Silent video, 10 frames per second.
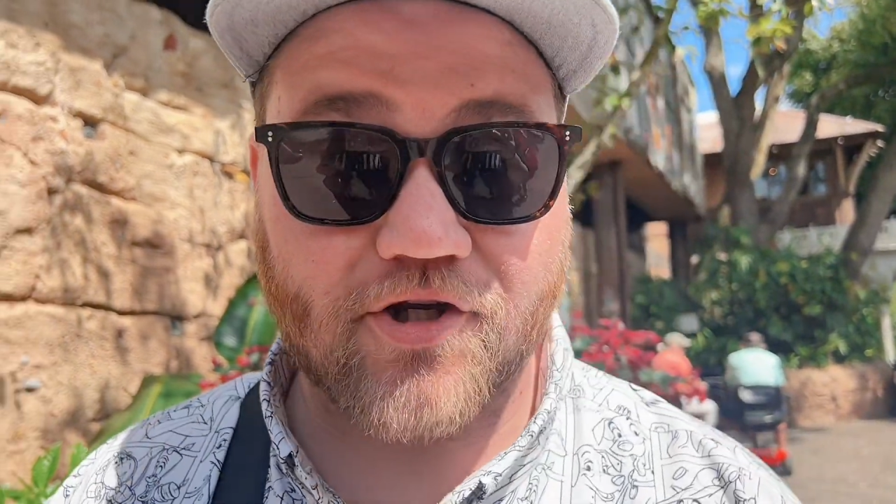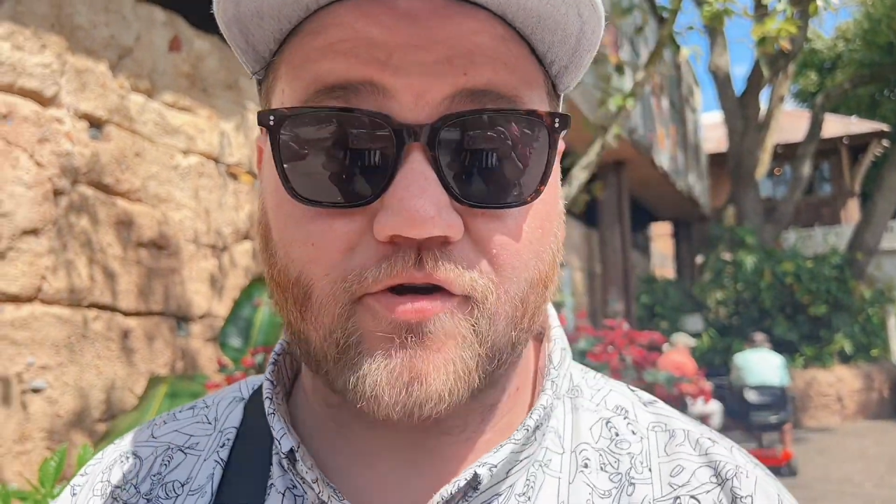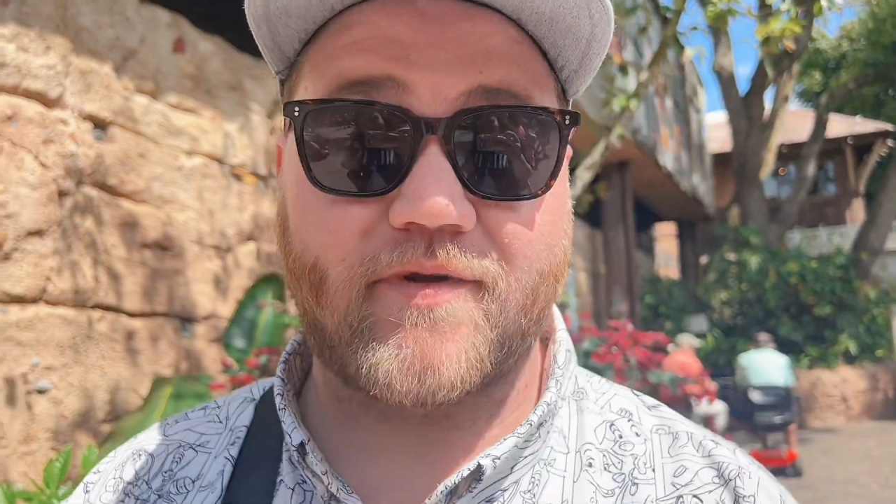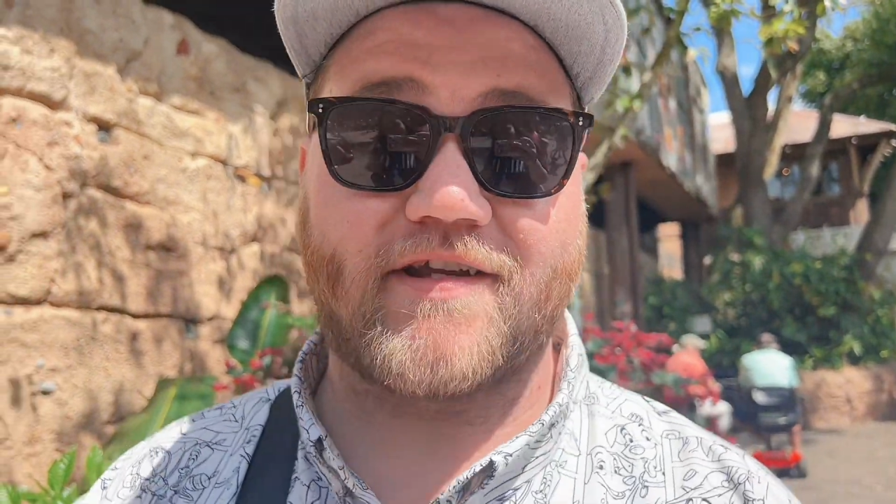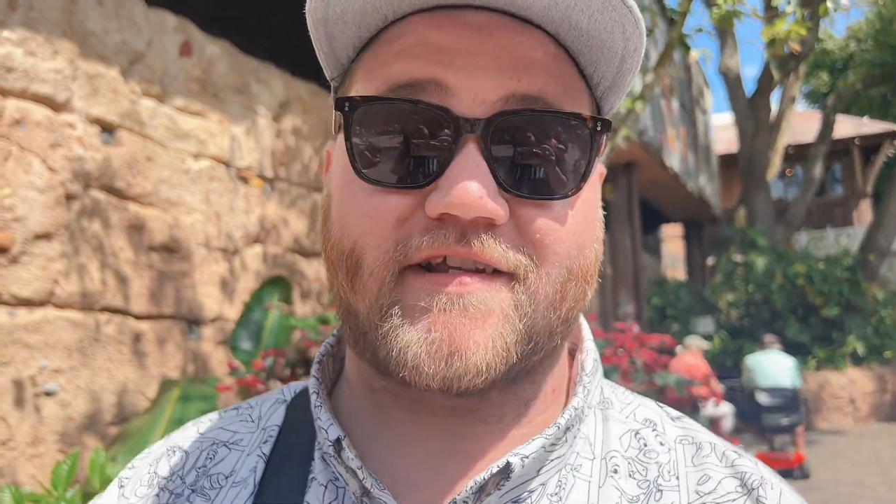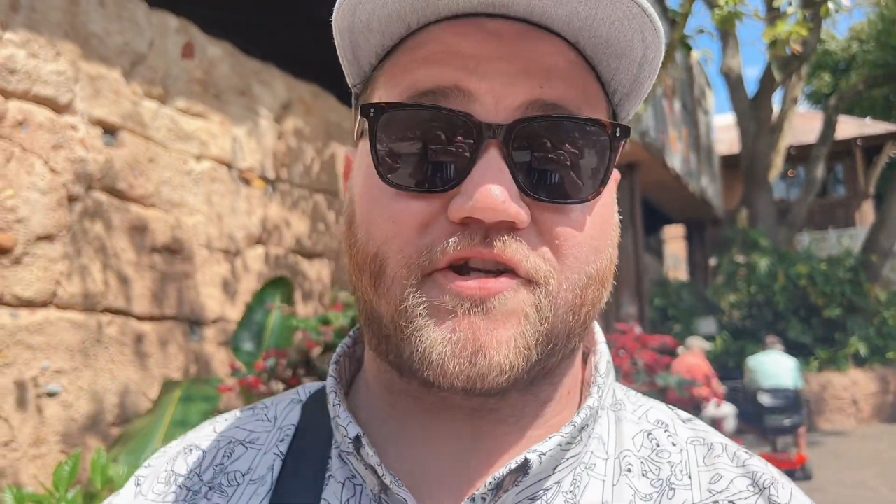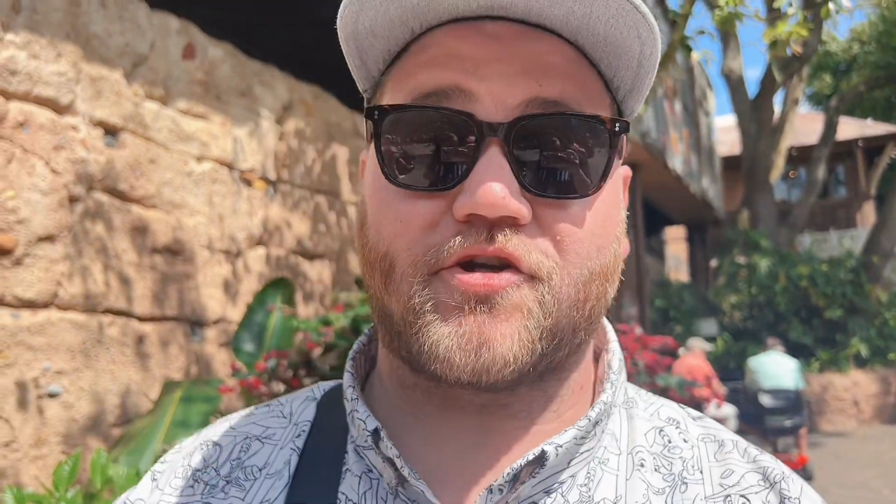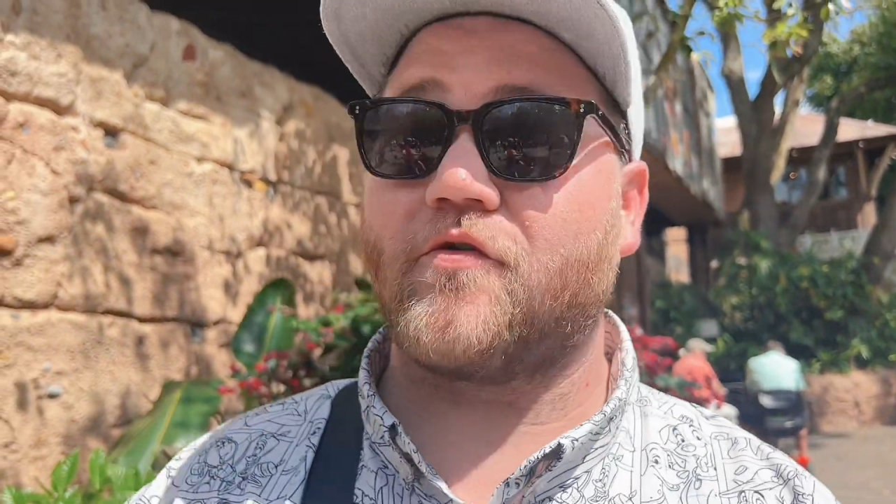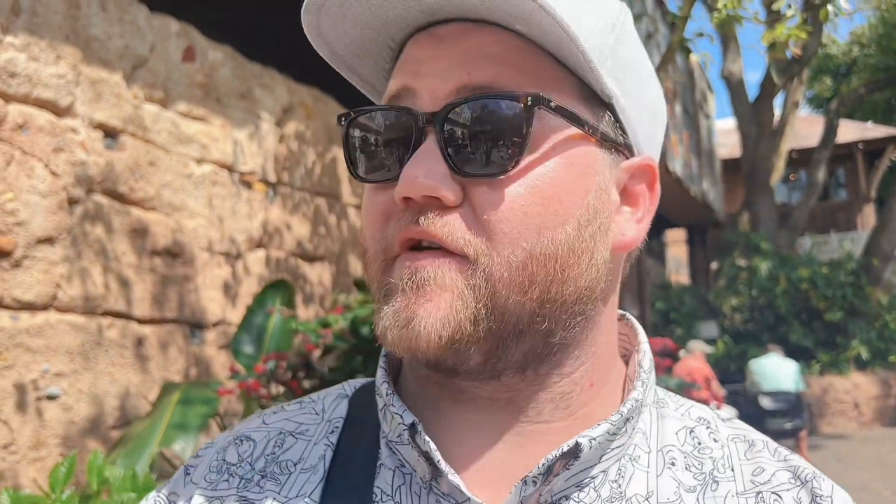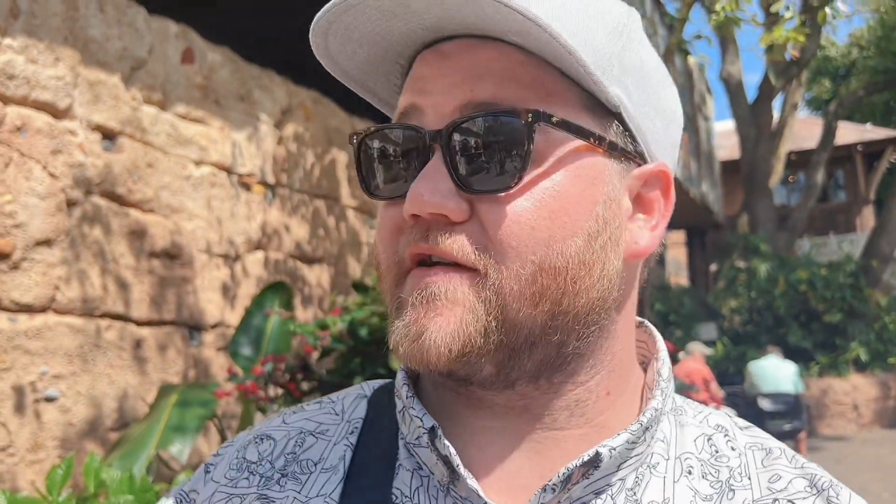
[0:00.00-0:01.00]
show because that
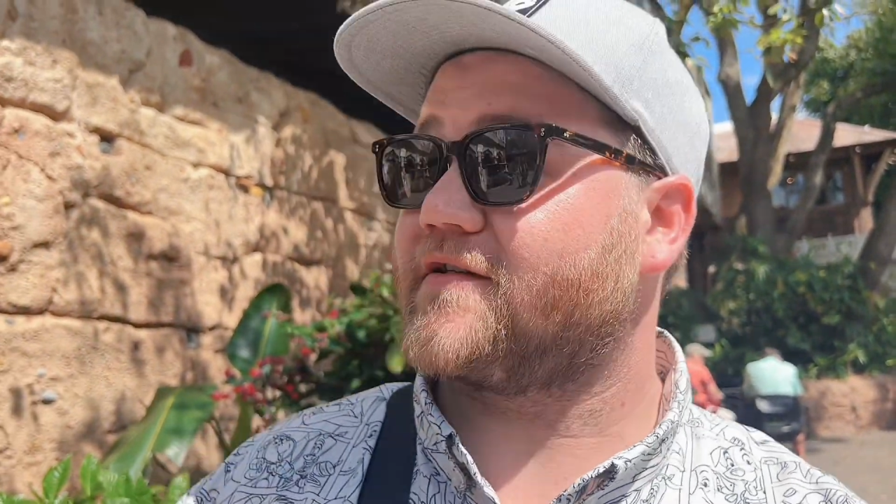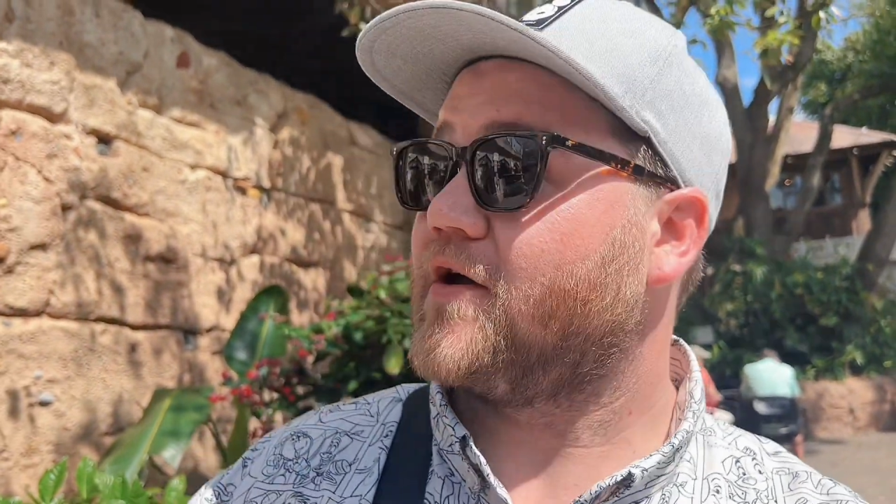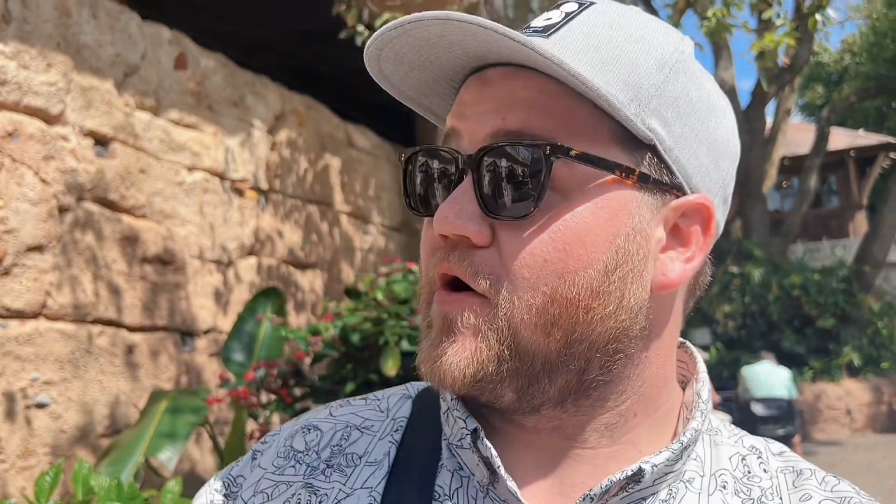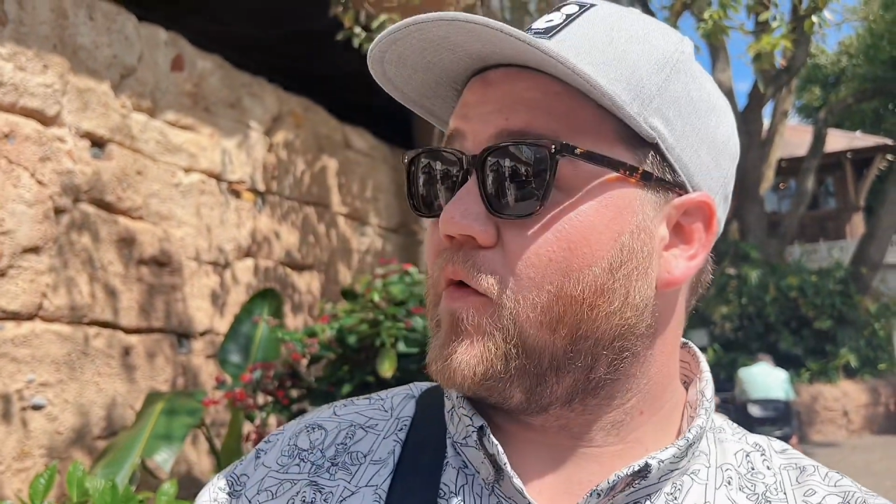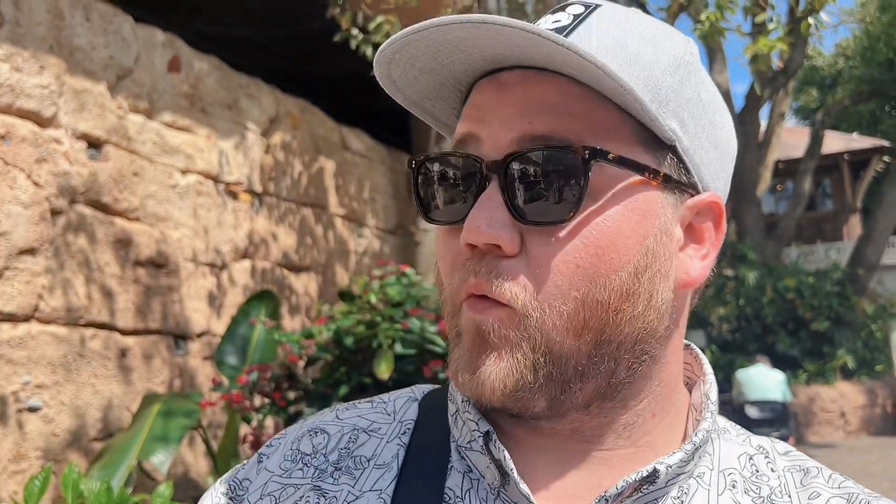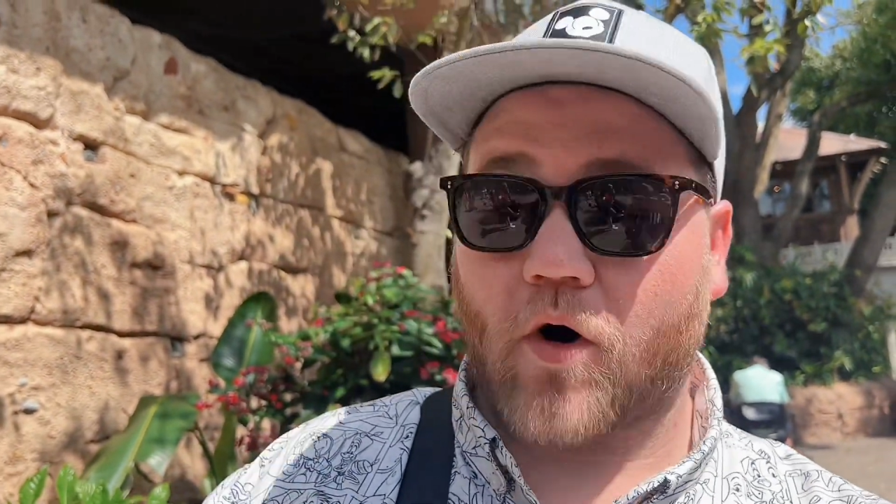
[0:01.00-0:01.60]
show was